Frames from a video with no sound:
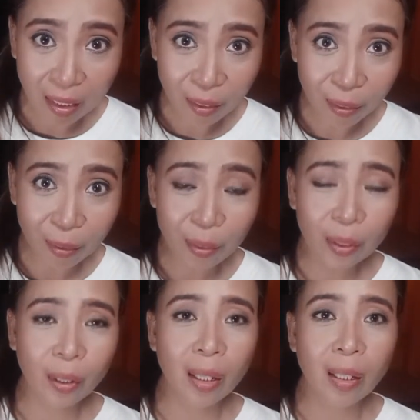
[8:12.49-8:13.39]

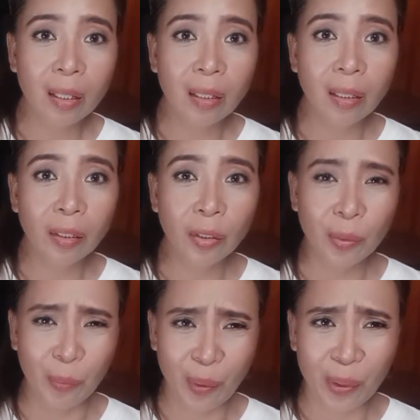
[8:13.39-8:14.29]

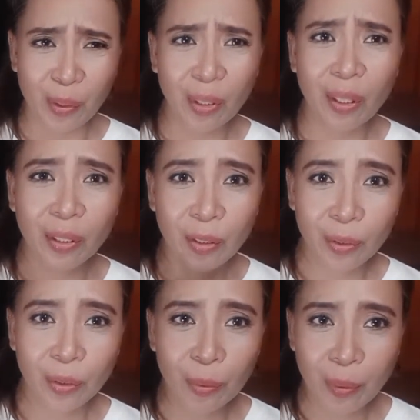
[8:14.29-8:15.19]
where you're
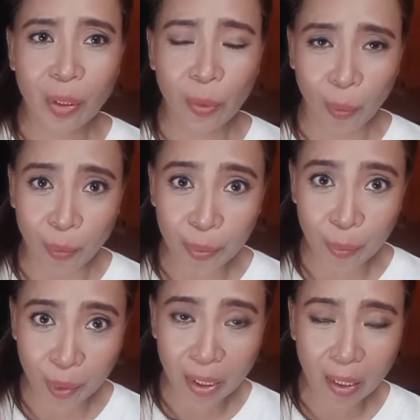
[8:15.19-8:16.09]
doing your own
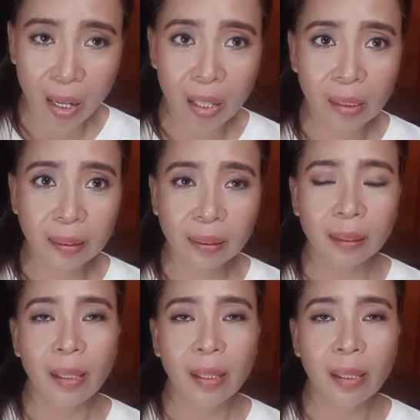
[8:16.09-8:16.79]
workouts?